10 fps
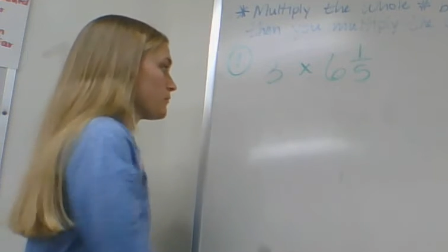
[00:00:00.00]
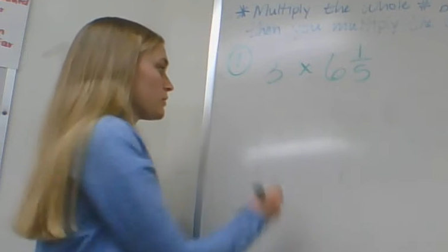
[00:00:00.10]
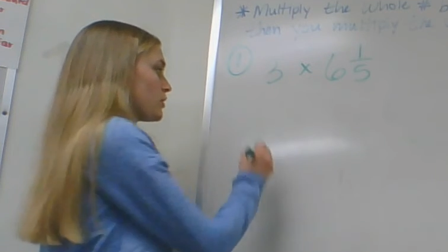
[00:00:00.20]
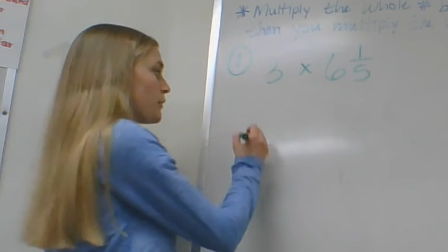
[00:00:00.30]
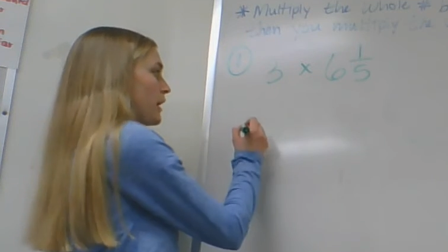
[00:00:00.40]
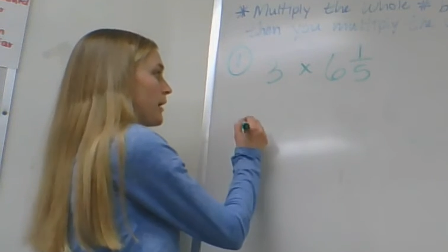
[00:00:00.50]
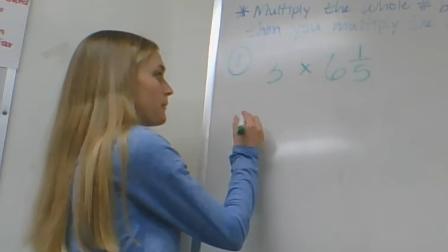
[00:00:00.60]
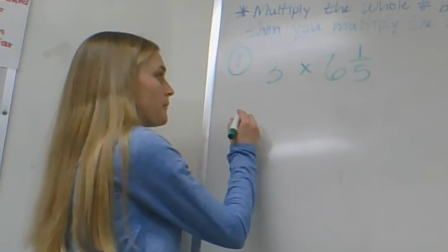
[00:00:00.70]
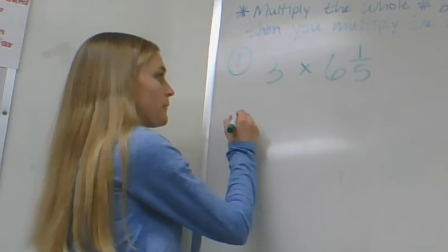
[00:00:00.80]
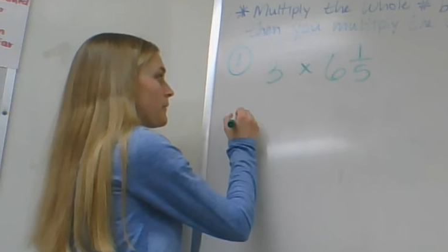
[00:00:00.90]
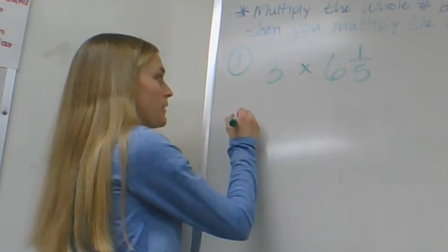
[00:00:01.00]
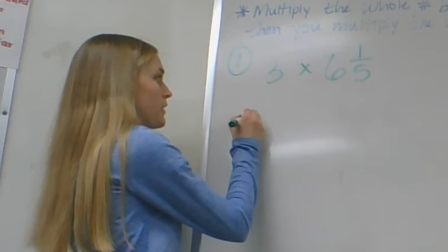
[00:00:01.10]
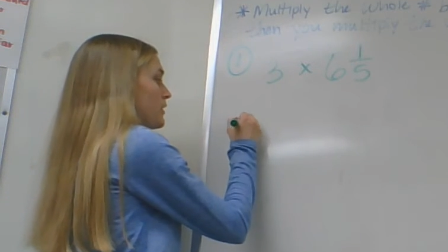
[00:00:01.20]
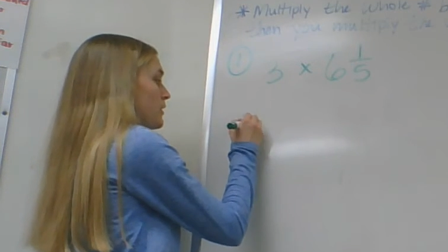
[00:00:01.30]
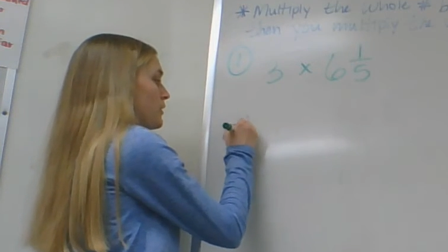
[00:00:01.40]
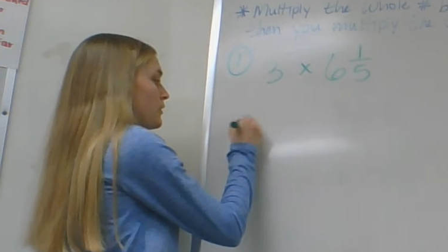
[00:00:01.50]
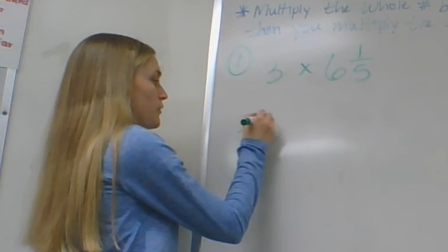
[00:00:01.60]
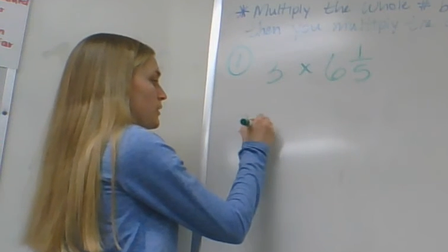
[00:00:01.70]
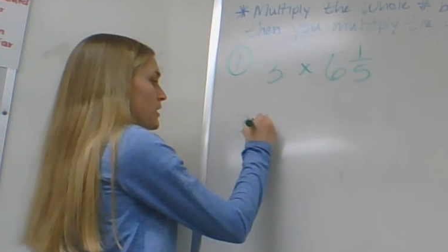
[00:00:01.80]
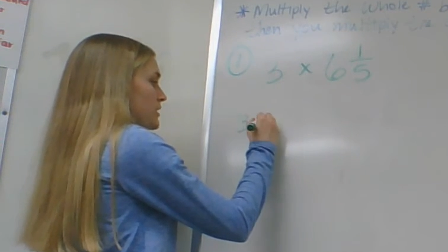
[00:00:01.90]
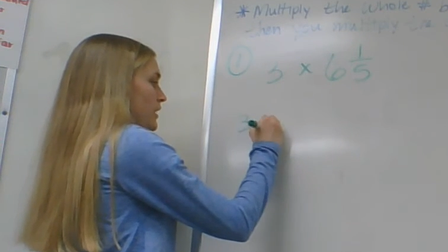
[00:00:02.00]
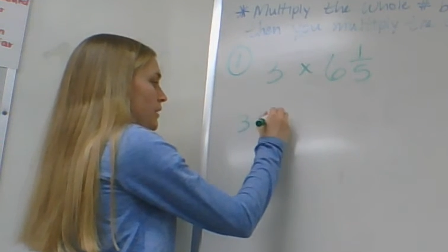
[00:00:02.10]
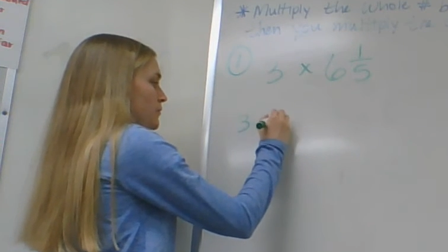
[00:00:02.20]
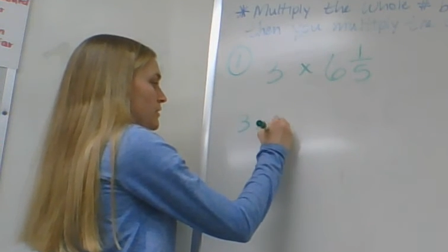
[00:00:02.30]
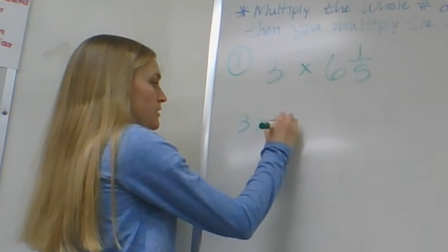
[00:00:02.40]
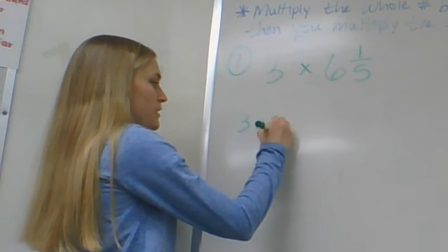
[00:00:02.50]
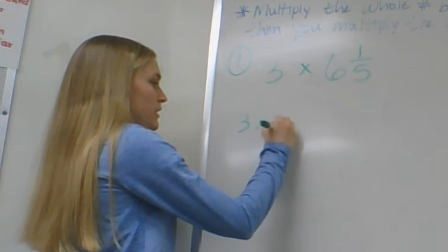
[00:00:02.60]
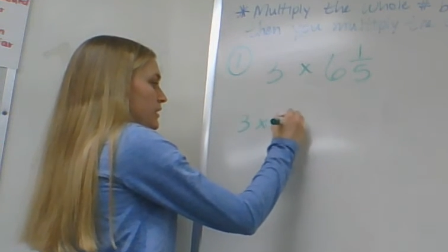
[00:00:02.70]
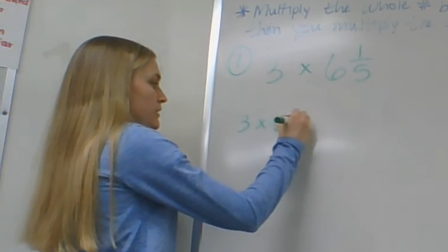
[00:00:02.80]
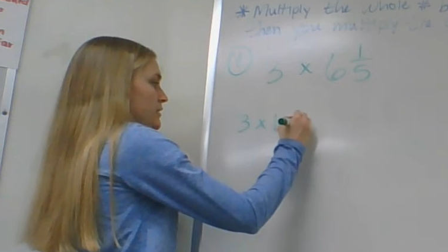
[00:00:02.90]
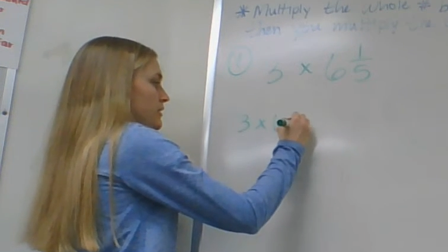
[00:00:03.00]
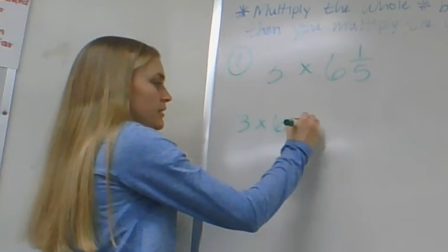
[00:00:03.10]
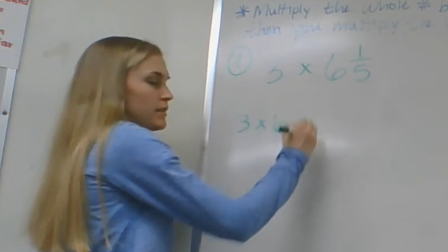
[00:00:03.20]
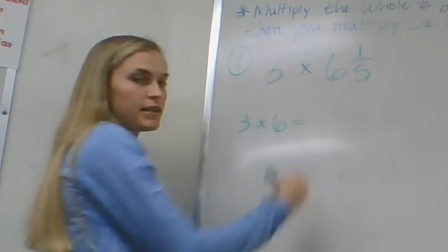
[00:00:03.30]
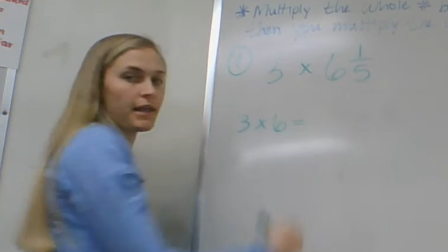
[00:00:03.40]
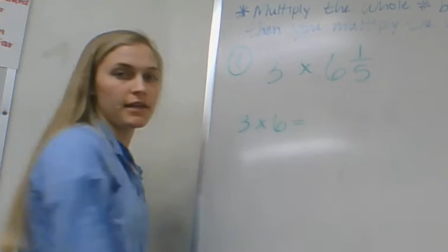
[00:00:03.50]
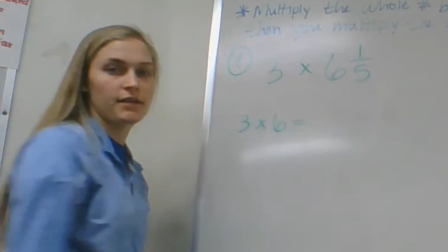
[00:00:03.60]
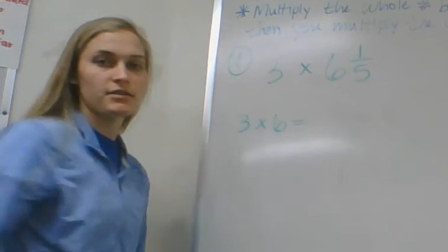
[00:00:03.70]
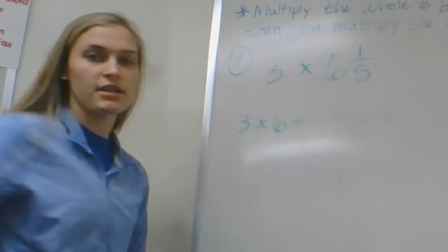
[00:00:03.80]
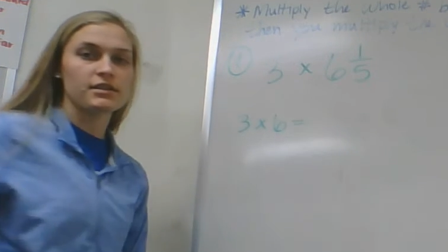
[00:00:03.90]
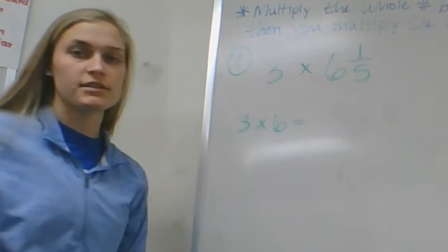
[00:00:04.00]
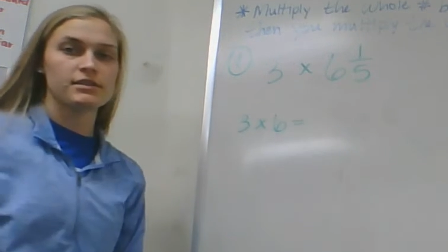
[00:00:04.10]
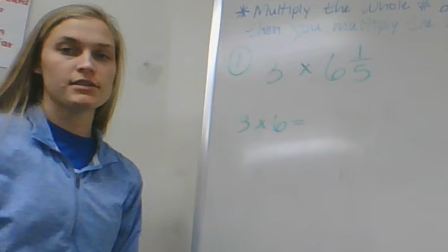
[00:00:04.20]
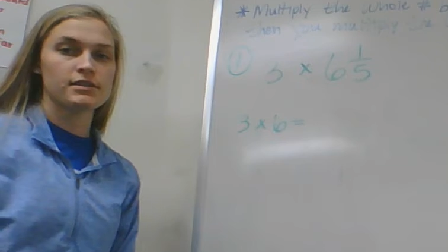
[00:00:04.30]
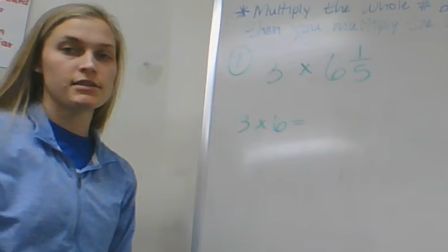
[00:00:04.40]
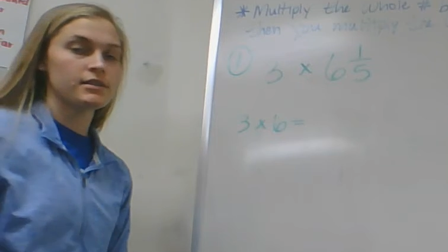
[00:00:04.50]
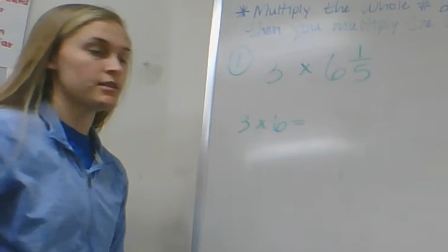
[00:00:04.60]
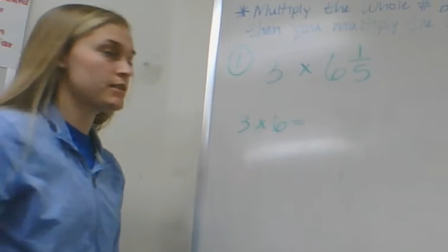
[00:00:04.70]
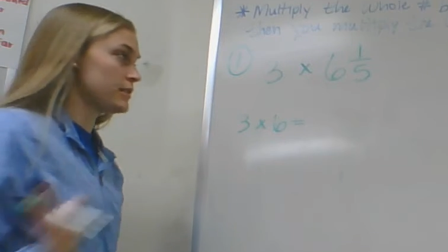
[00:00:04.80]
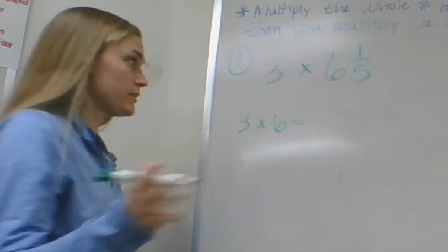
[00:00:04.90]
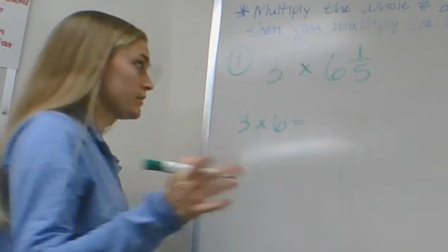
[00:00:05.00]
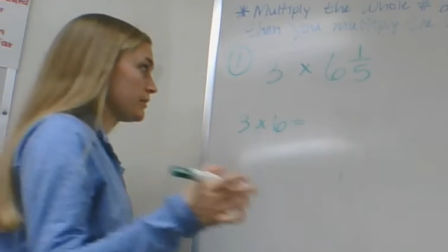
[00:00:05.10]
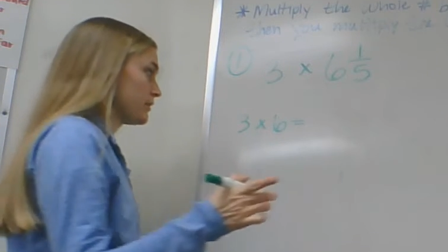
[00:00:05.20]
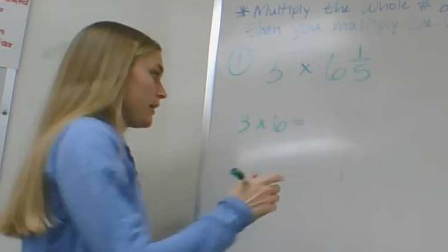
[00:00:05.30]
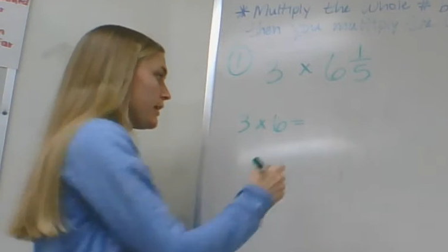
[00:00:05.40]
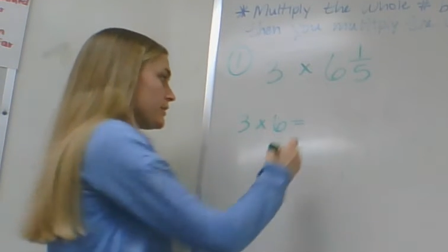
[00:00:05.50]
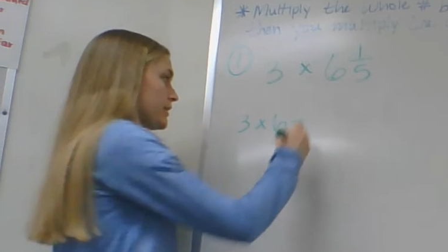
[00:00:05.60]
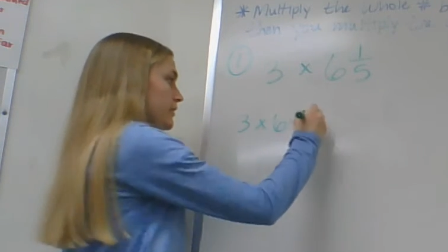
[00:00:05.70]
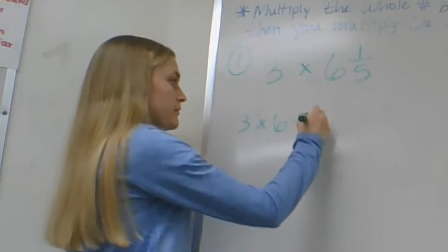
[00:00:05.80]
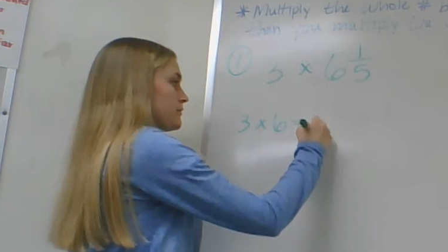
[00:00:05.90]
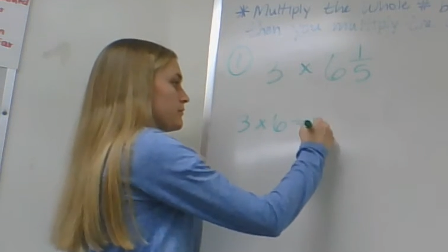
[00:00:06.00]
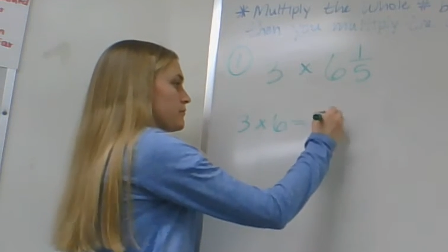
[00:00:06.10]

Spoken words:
So we got 3 times 6, that gives us 18.